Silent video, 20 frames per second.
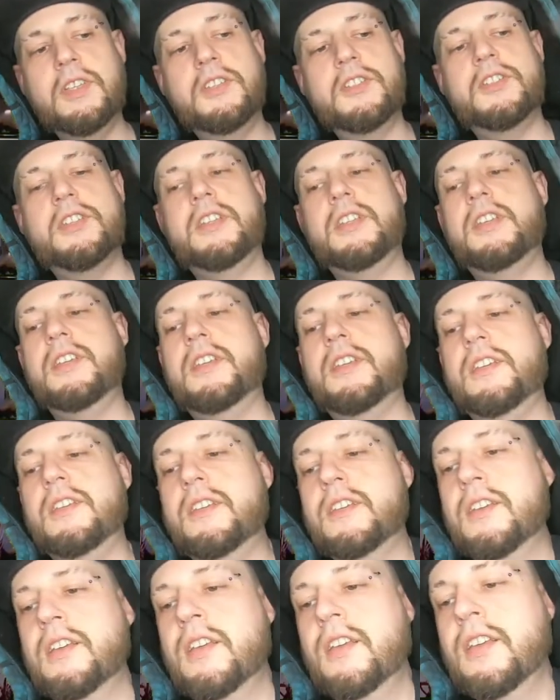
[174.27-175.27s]

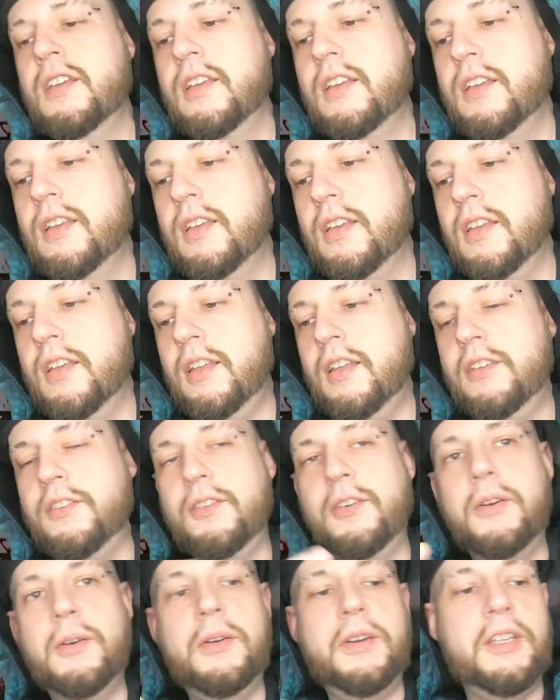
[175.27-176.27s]
she
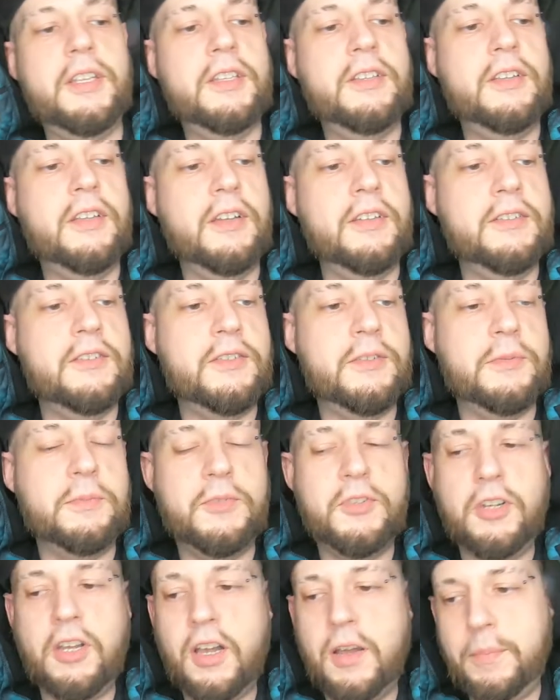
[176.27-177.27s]
has already done some
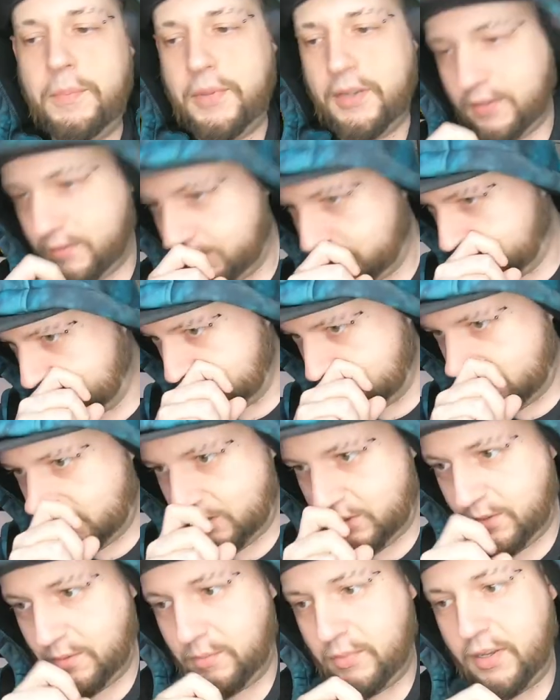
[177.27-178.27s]
chopping
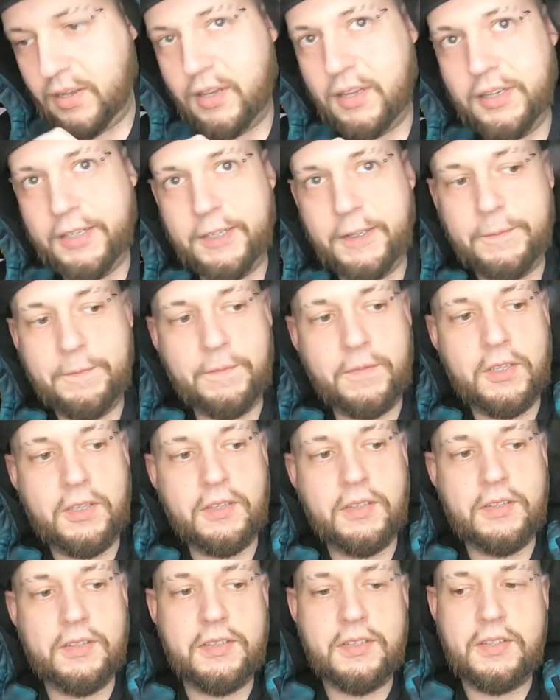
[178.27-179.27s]
to the body.
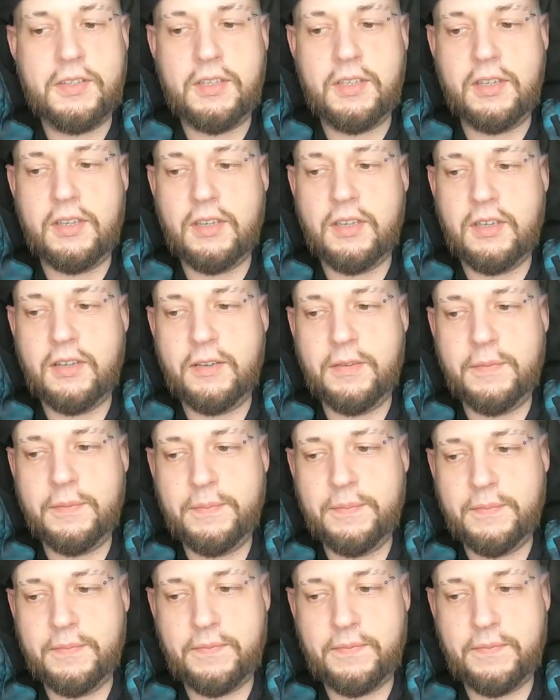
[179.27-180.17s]
You can see a